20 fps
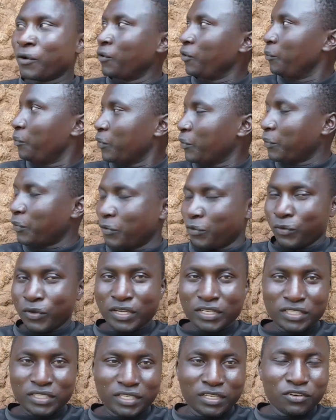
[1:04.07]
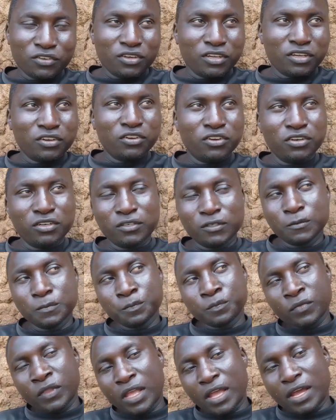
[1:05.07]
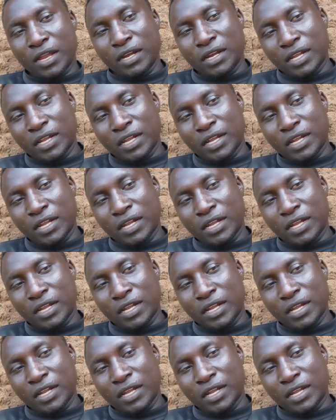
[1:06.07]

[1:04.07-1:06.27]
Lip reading: People, we are still going on, and